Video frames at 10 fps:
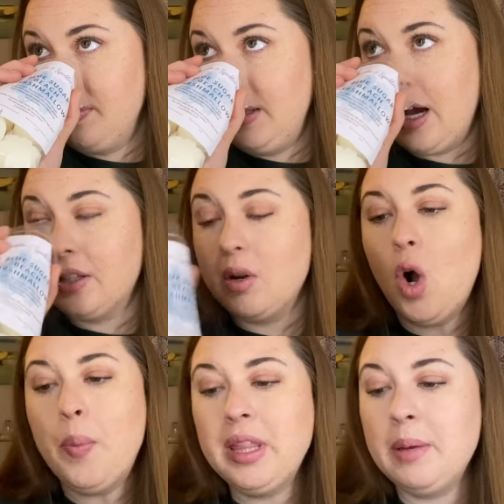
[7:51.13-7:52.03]
Yeah, so
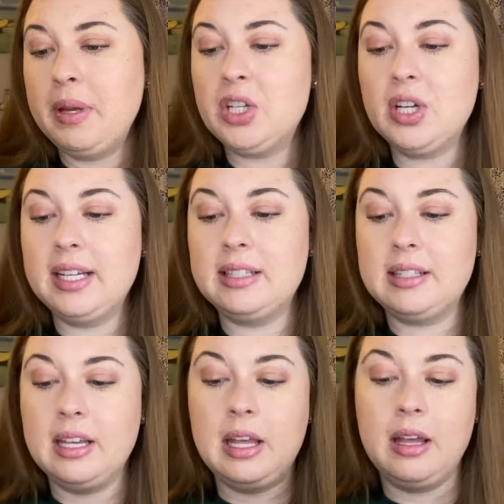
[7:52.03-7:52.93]
hoping the beach
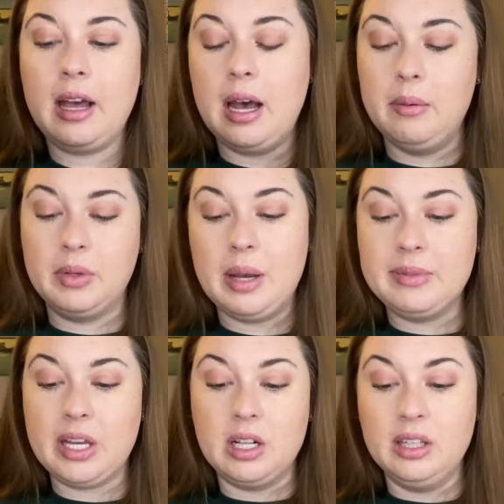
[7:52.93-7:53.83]
nights comes
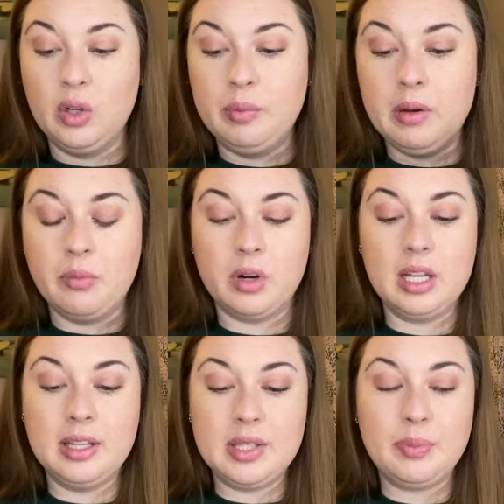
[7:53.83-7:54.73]
out a little bit more
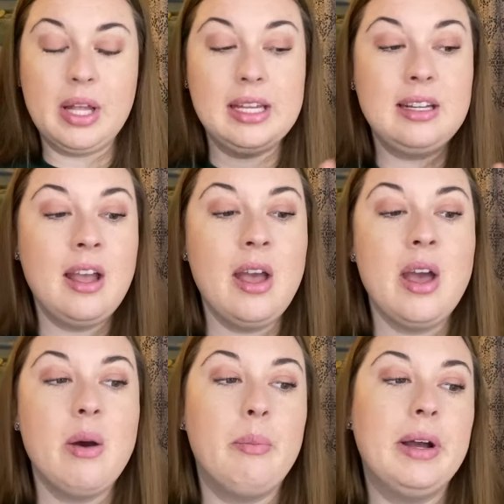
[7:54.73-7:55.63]
on this blend,
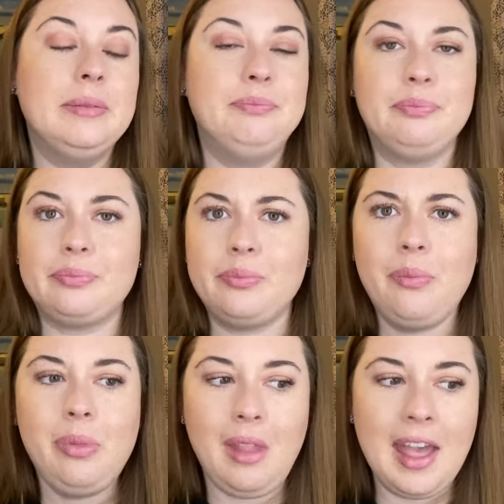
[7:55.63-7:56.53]
but
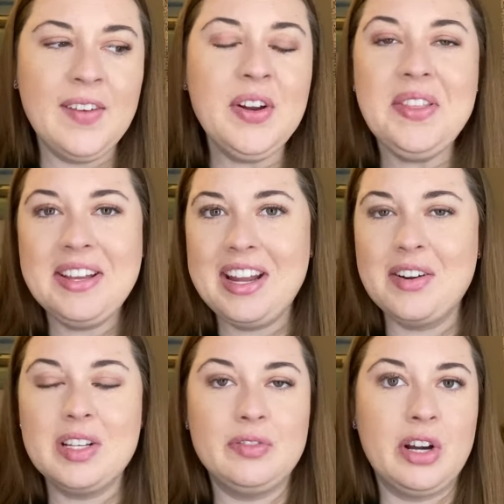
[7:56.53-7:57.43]
everything here
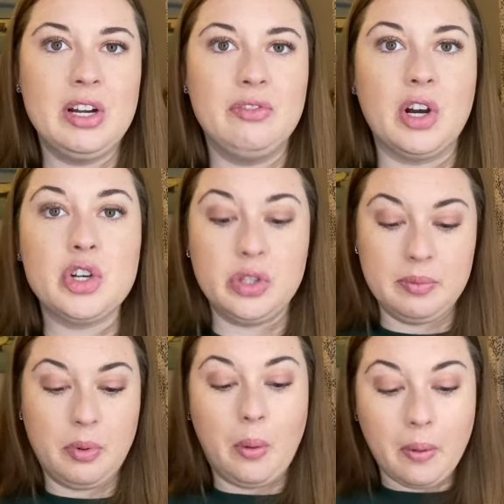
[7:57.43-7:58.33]
is very freshly
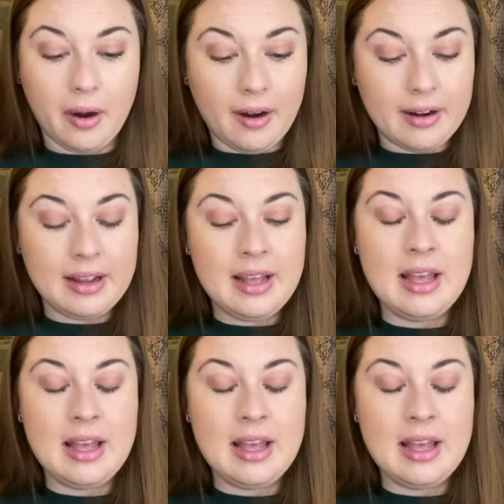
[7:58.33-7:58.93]
poured.